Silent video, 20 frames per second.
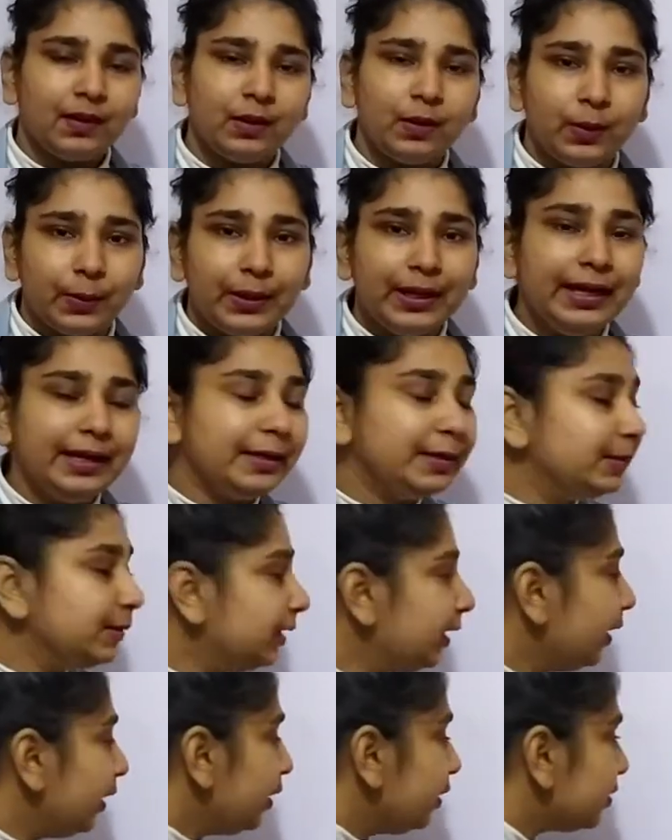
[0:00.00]
Okay,
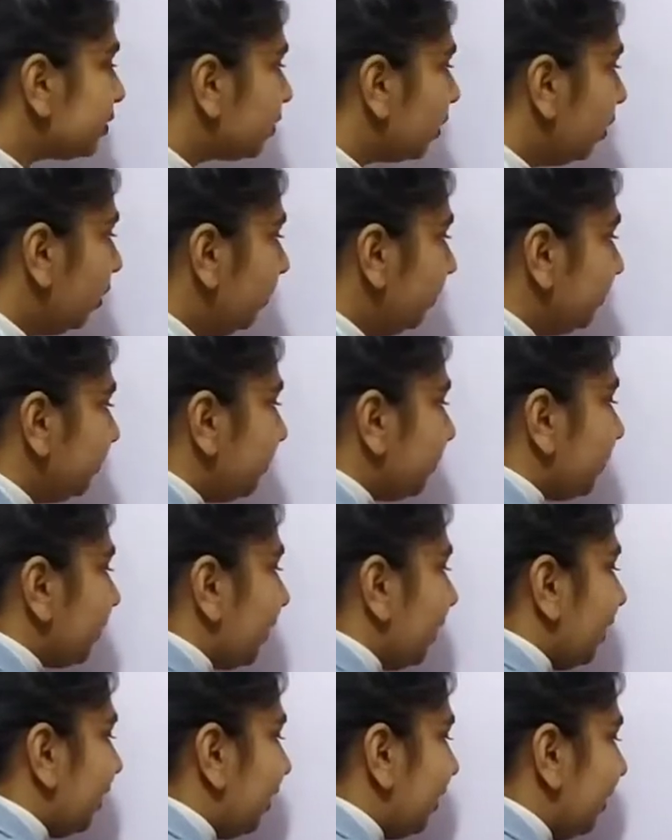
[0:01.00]
so
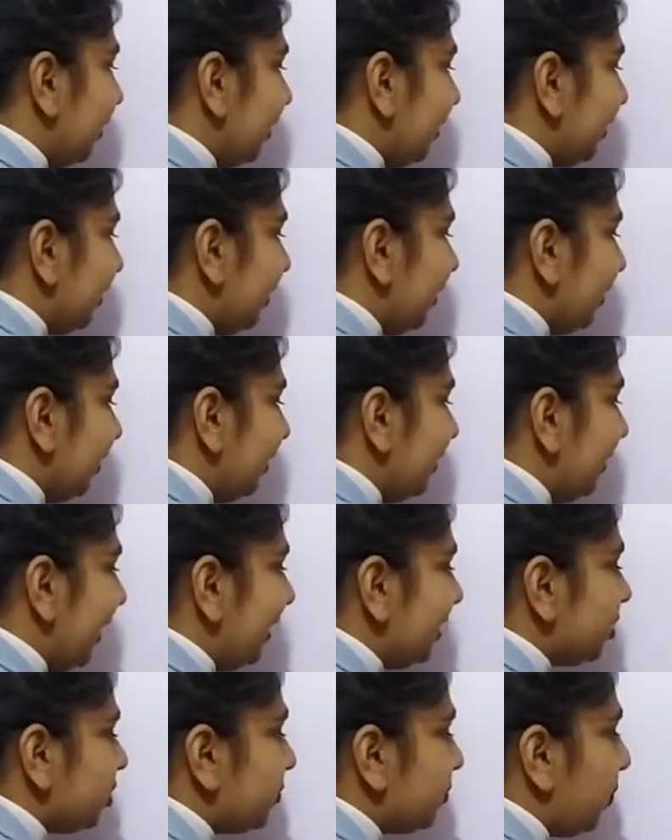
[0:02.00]

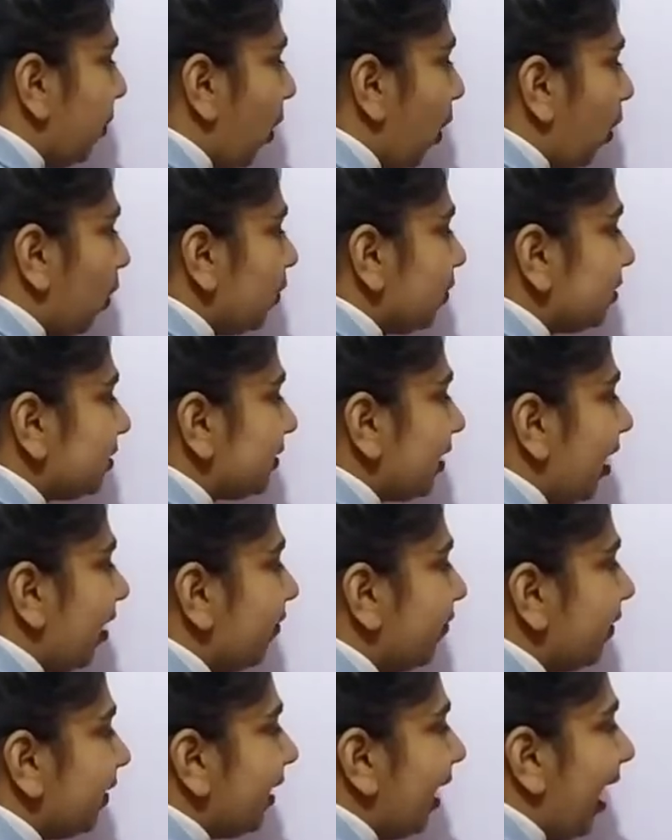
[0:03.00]
let's suppose
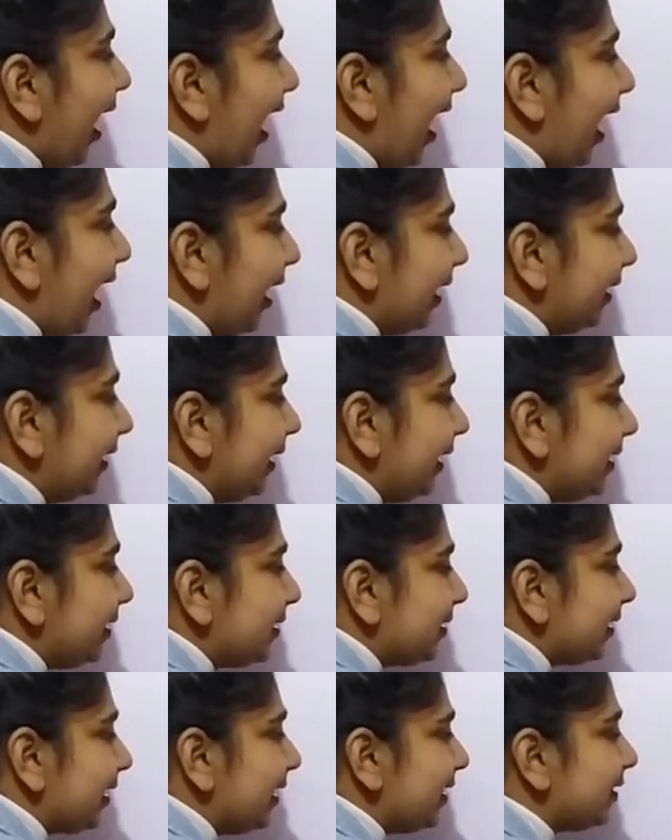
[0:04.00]
our hard
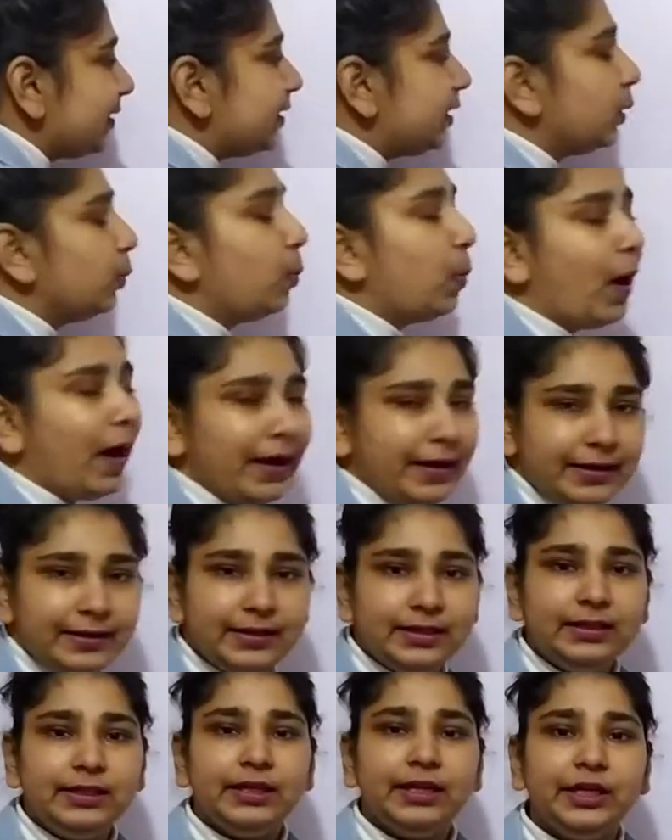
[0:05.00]
disk is
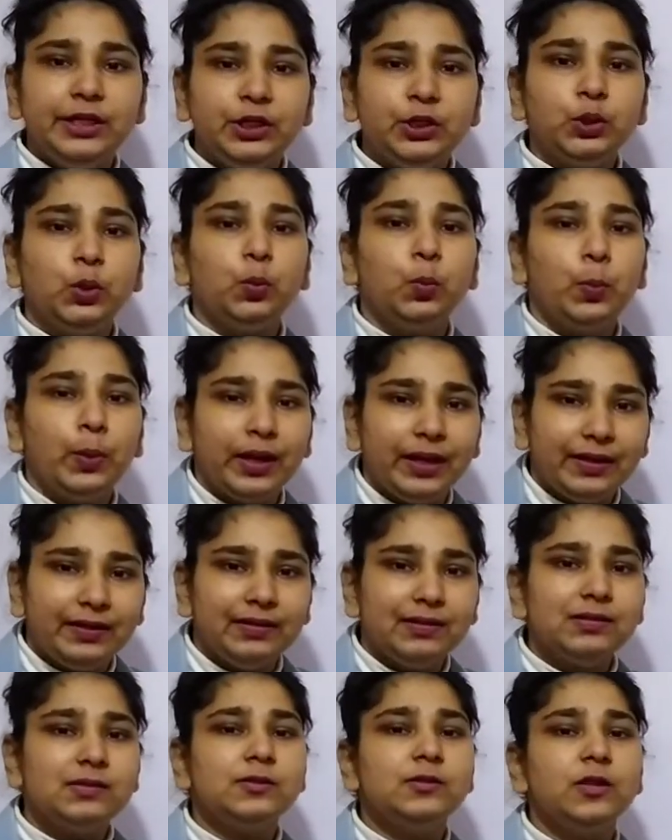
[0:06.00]
divided into
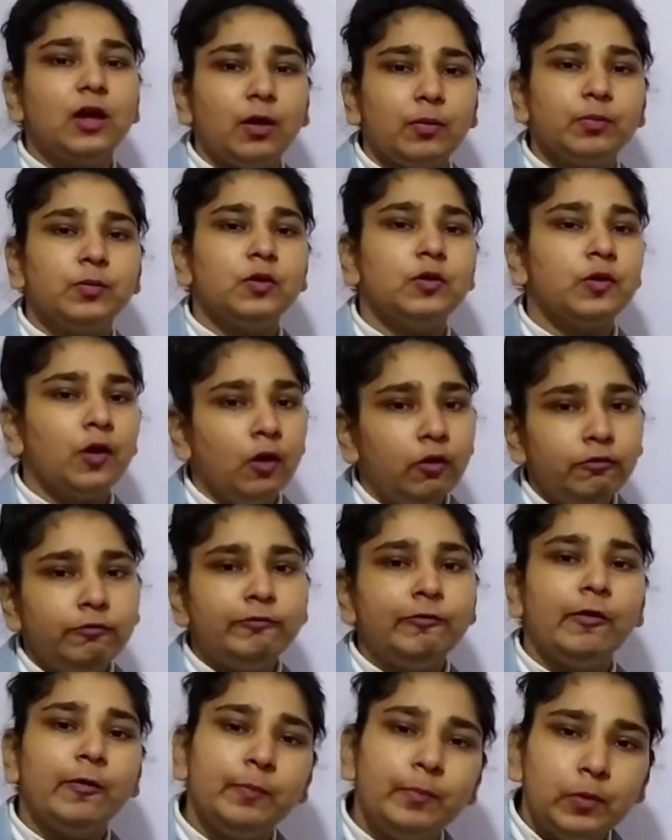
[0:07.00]
various number
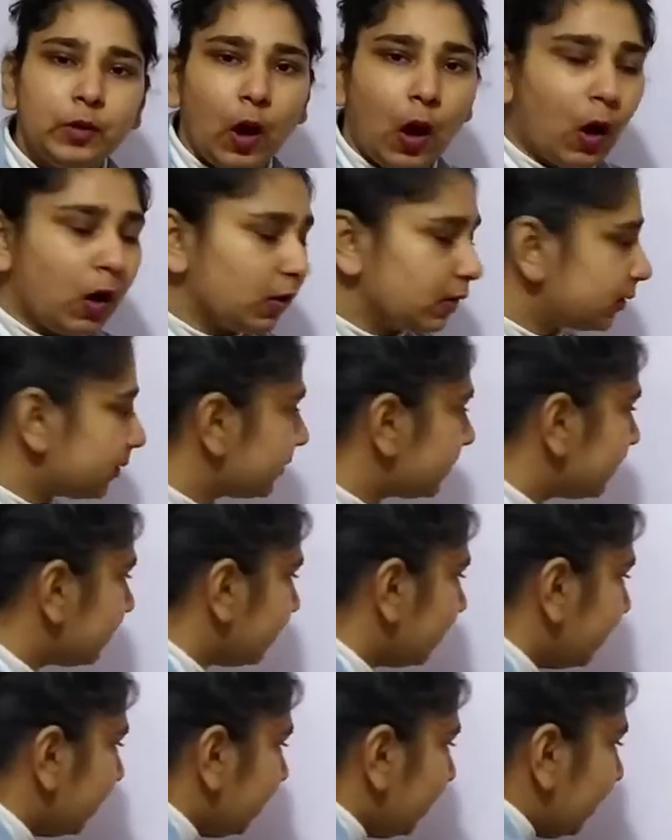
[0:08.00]
of blocks
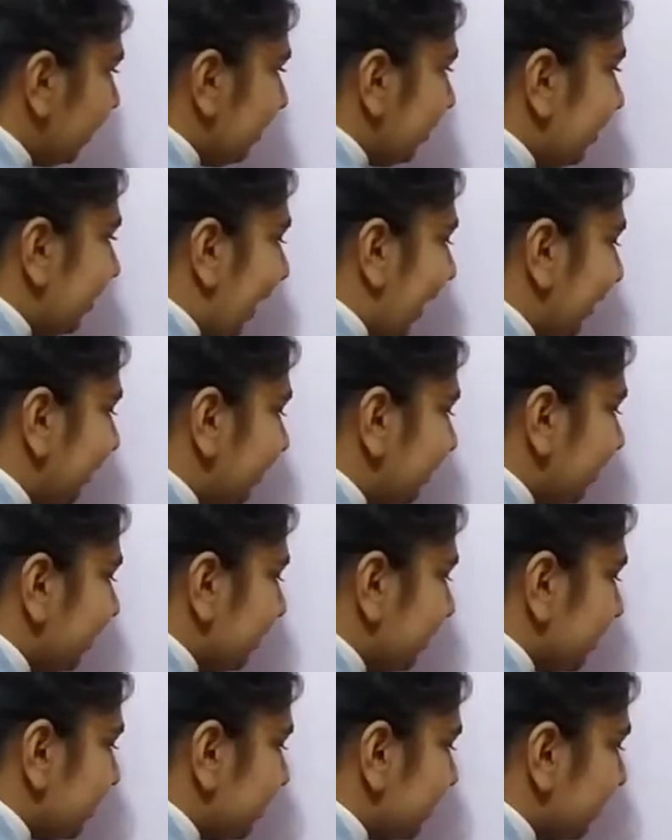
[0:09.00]
like
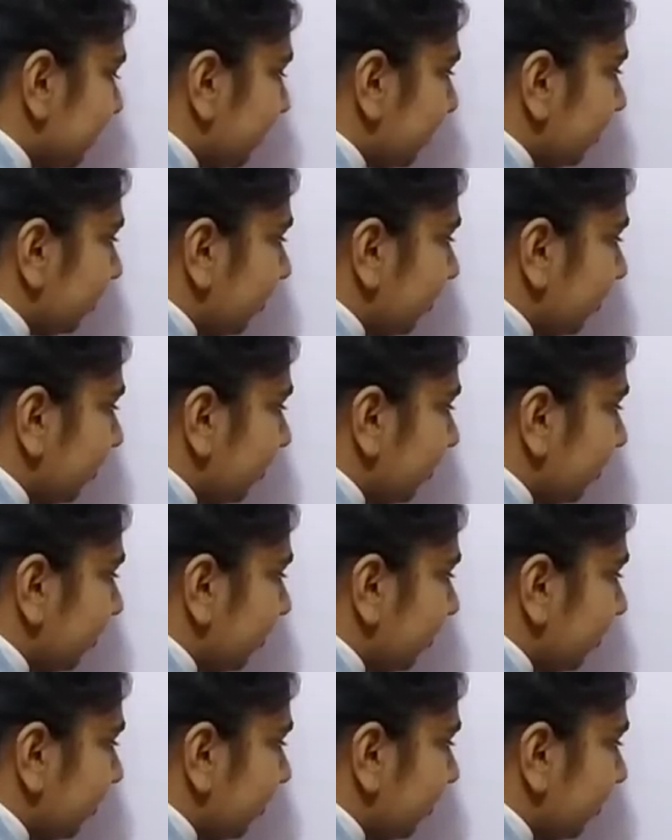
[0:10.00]
this.